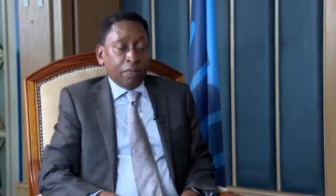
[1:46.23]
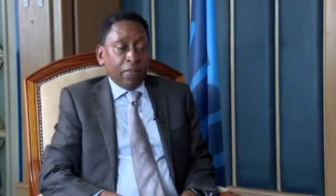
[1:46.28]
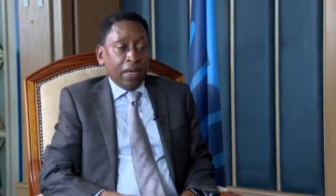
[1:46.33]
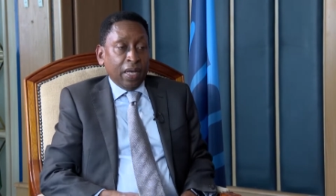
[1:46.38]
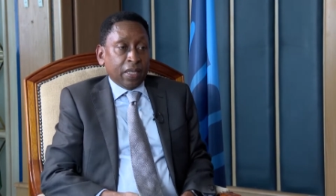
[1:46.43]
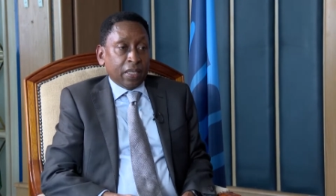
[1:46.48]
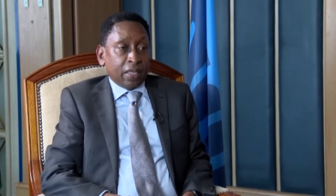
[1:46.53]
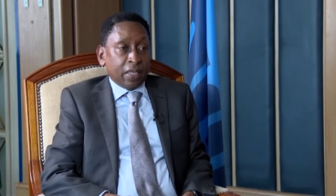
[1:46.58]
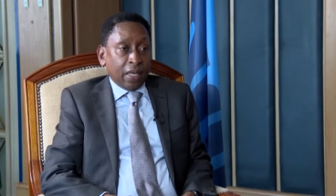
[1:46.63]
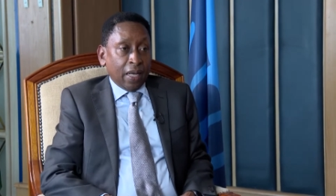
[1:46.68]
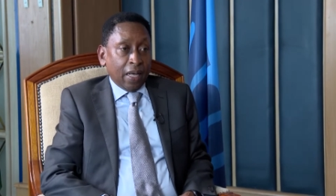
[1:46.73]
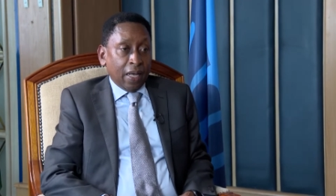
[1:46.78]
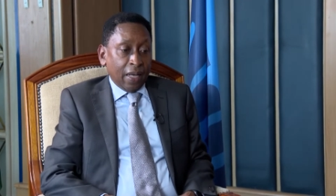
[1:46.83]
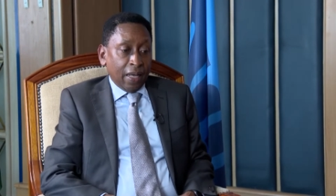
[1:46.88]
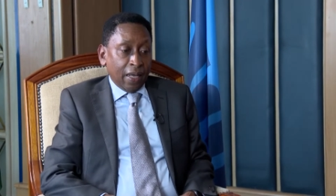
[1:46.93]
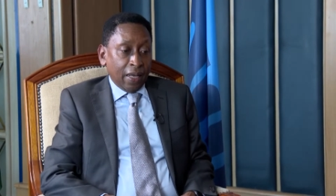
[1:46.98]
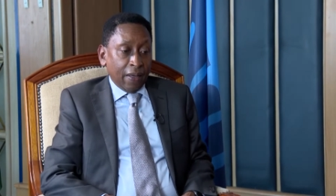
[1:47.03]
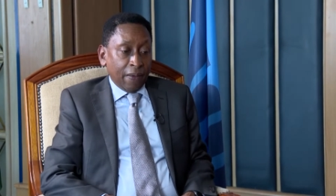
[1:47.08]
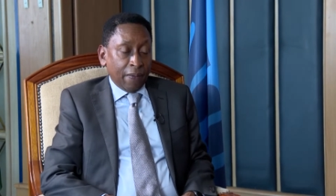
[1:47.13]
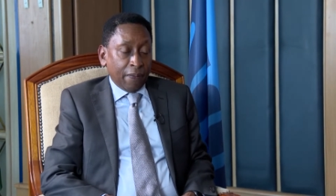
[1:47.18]
But
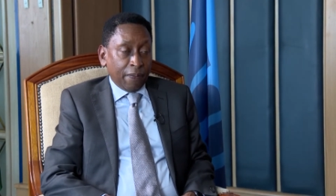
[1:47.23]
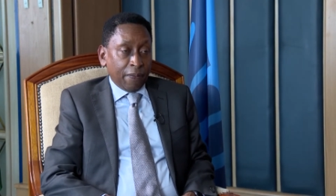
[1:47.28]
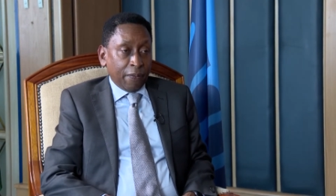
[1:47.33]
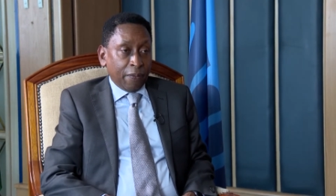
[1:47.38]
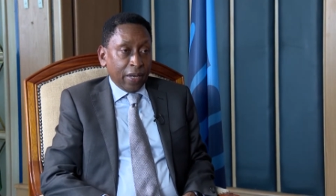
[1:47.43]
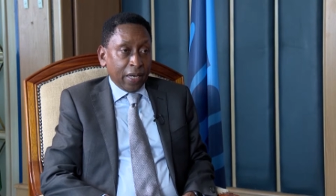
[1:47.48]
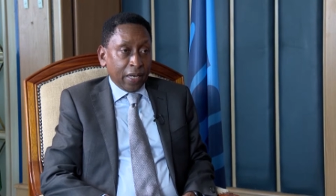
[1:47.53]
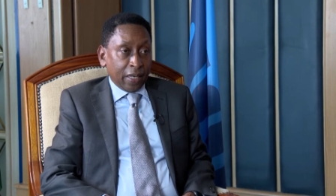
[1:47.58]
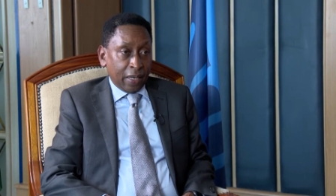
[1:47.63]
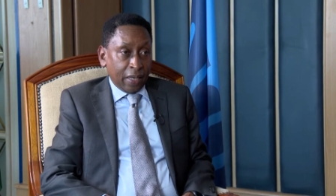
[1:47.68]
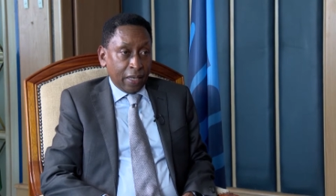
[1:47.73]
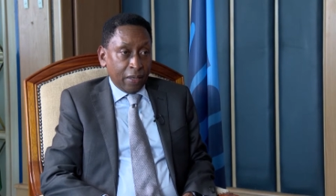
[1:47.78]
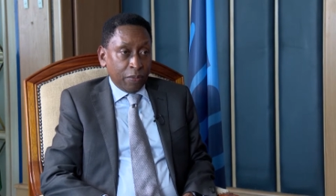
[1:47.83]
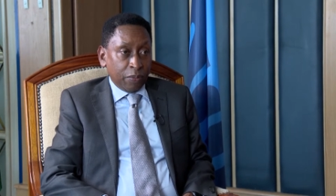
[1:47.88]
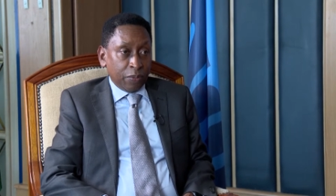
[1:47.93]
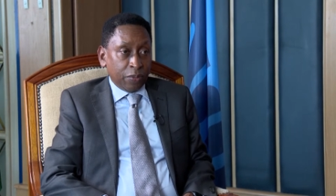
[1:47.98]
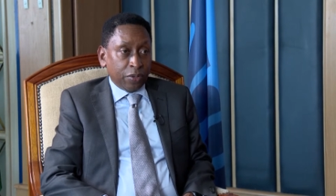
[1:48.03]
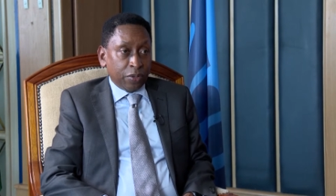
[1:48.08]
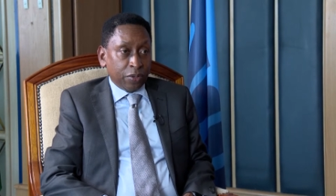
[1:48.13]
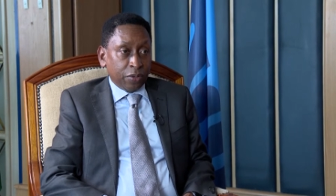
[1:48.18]
when it
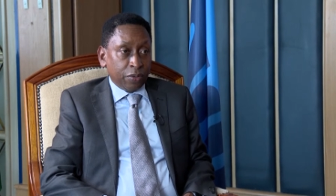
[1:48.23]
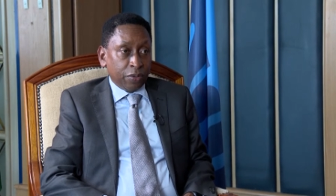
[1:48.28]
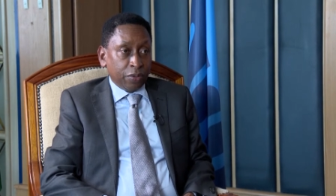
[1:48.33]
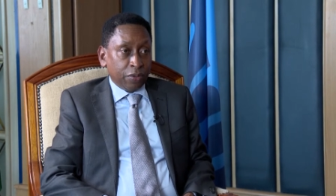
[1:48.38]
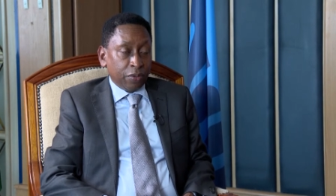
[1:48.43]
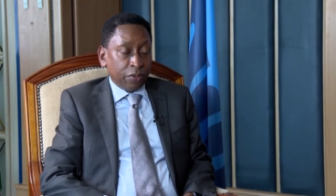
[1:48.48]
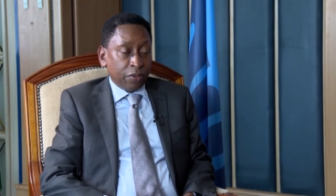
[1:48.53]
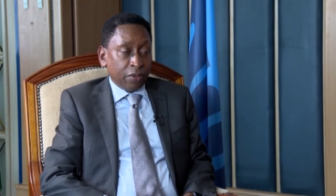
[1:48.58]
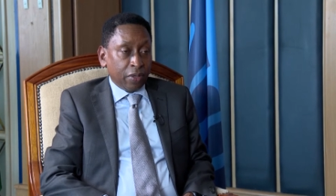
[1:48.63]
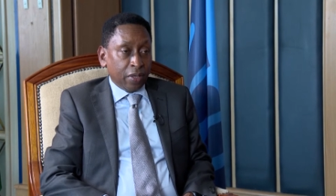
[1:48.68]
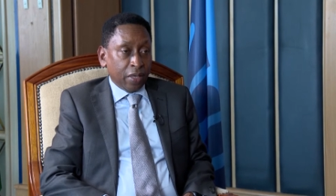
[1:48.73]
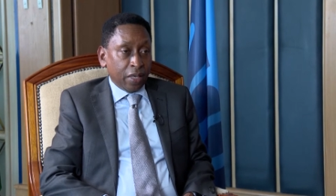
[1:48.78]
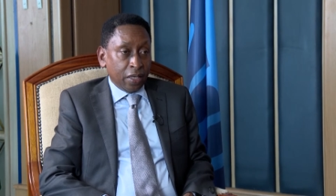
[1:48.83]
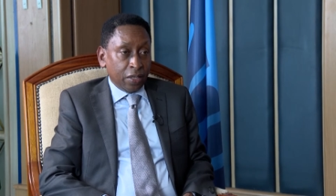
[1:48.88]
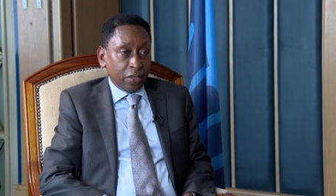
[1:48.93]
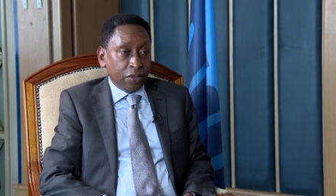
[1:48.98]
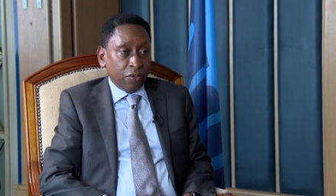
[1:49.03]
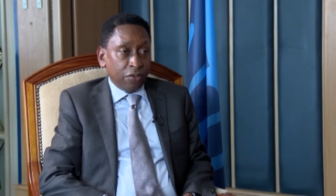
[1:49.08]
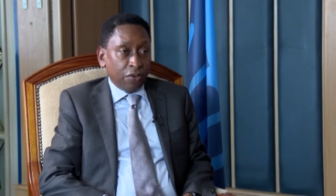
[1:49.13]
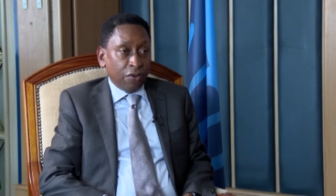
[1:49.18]
came to the
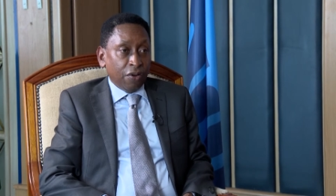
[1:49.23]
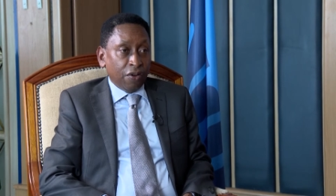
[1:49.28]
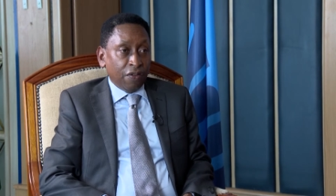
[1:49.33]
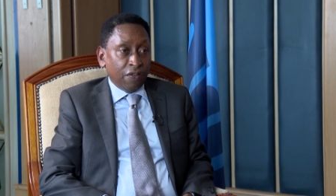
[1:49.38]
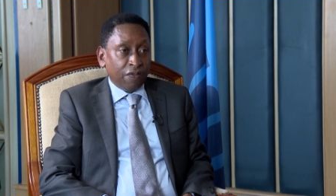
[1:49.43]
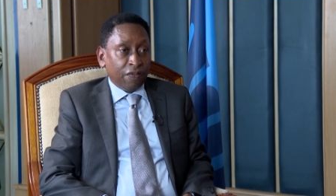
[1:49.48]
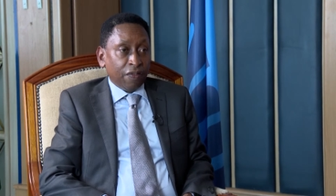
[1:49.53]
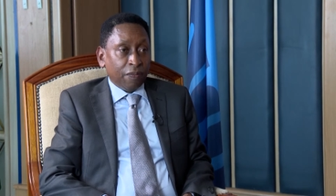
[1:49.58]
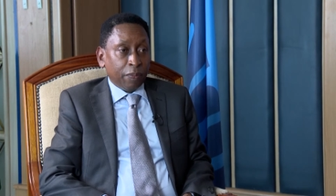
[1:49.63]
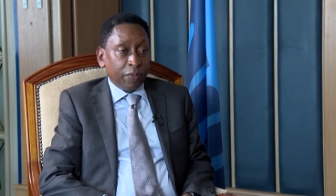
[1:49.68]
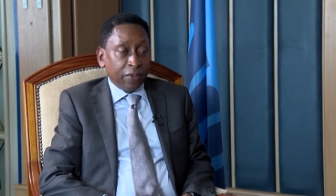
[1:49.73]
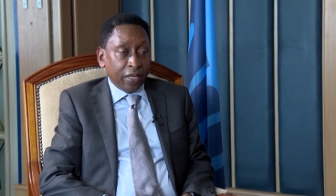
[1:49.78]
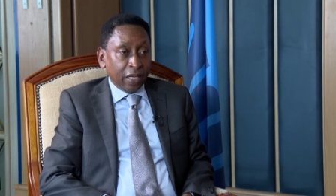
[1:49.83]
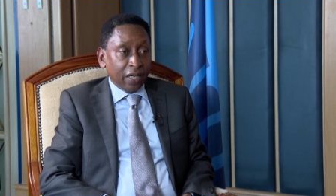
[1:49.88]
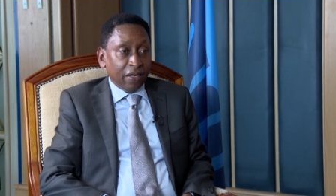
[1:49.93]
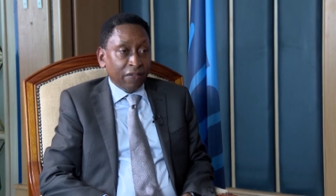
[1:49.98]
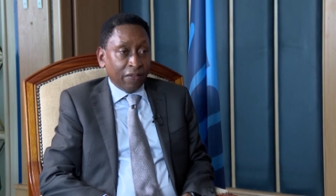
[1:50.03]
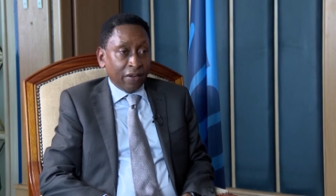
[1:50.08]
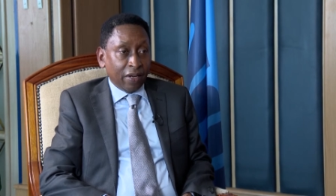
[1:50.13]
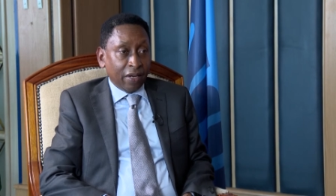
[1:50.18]
issue of
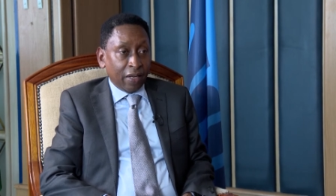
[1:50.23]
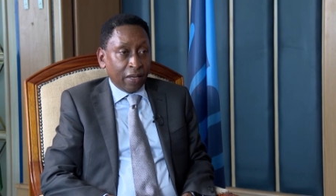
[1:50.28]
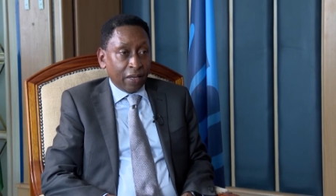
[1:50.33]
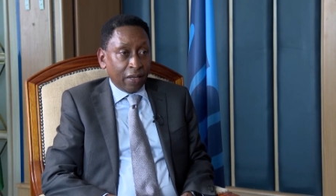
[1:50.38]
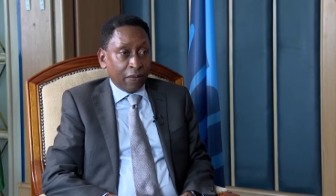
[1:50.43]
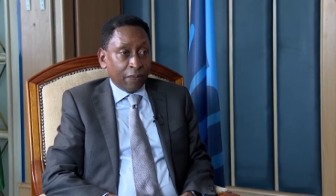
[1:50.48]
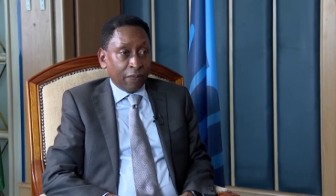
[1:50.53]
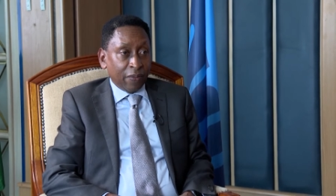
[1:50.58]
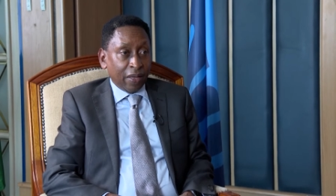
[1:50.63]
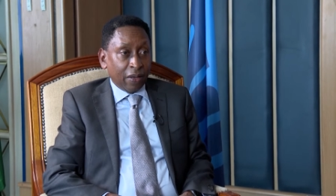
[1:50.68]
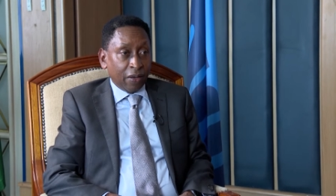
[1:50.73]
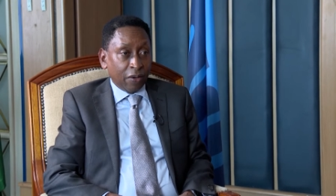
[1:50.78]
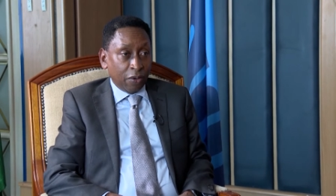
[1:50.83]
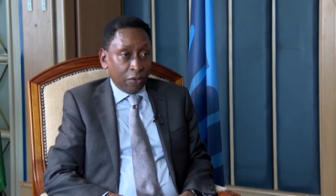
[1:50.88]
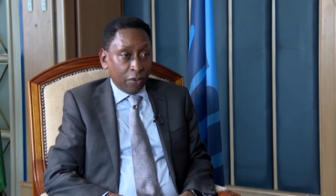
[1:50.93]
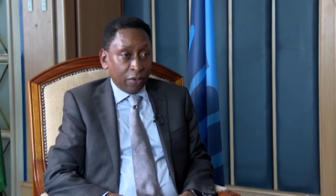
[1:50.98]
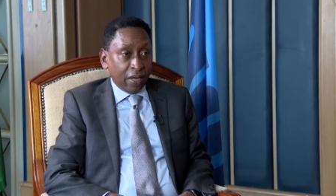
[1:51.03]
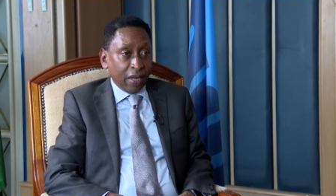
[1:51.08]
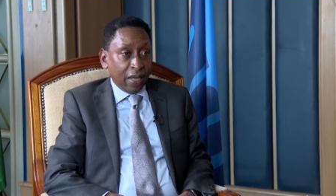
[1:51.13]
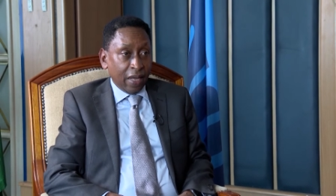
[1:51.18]
delivering
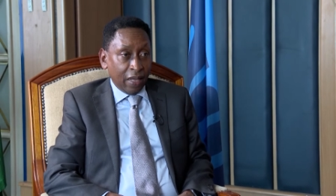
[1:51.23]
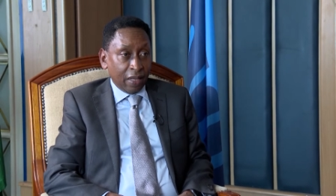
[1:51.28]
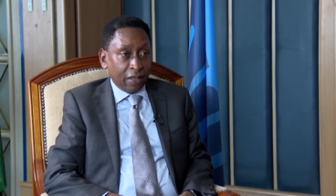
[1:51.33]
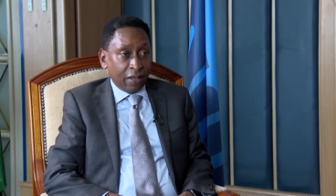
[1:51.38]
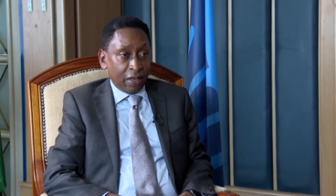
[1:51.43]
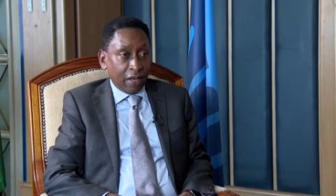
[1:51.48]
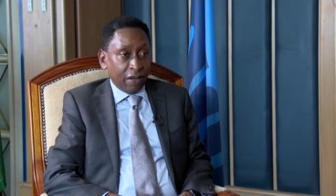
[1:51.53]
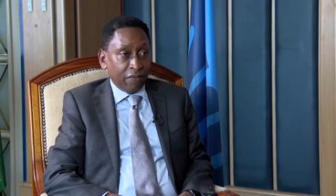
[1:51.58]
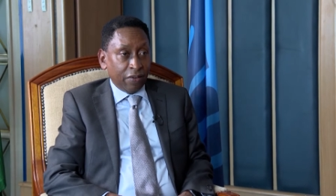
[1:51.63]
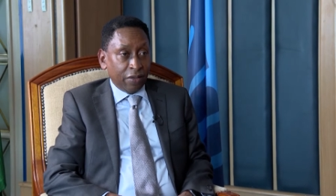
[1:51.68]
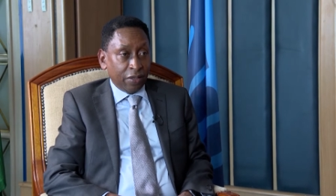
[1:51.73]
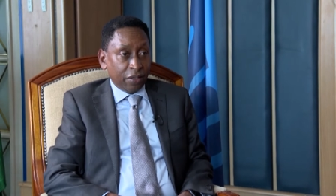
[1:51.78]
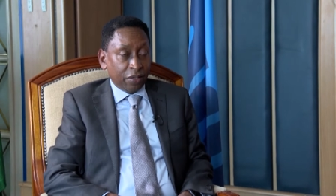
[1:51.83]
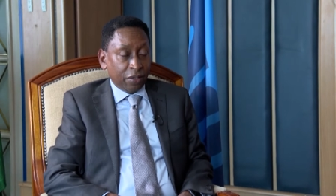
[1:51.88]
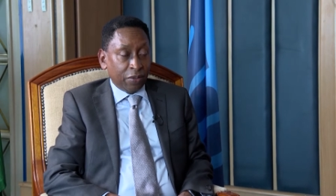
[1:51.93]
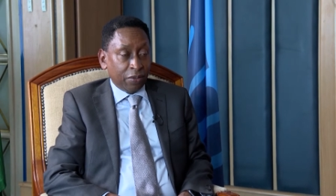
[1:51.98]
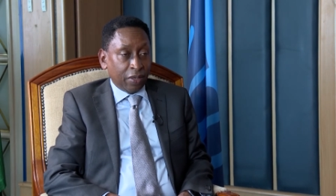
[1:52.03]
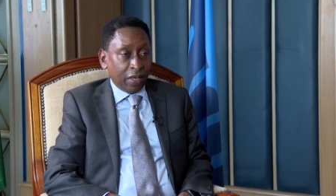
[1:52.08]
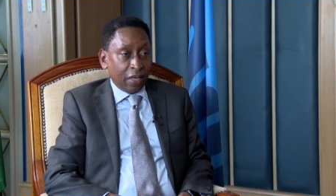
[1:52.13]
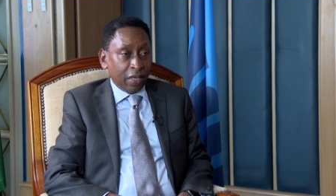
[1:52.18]
good health
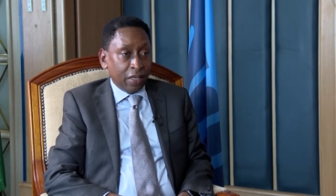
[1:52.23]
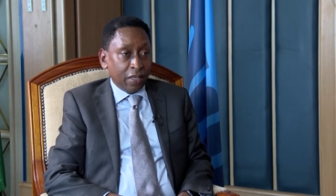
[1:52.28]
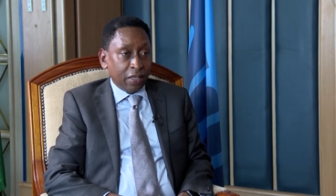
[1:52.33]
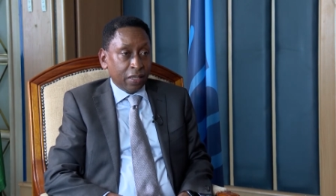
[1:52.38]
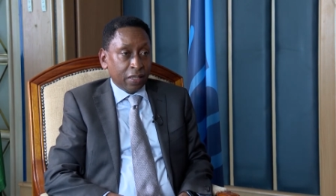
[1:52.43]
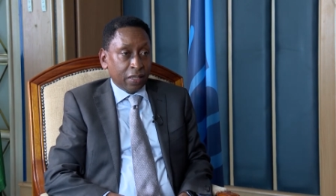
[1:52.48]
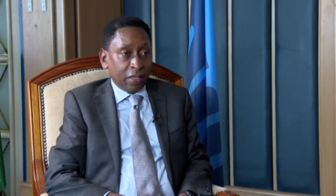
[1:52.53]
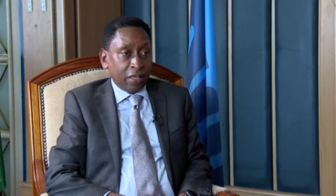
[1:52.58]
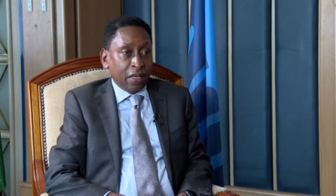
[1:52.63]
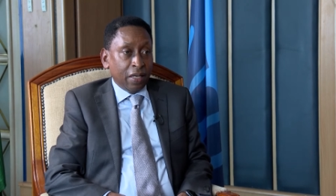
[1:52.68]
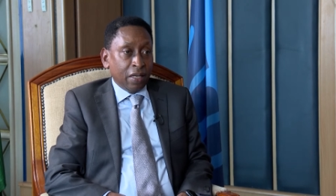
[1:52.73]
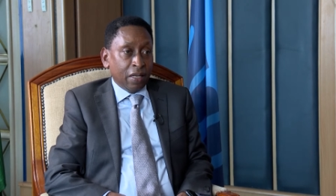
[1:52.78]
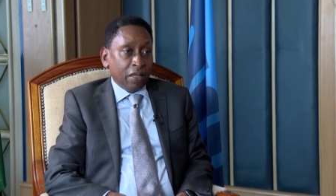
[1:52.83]
coverage to Kenyans,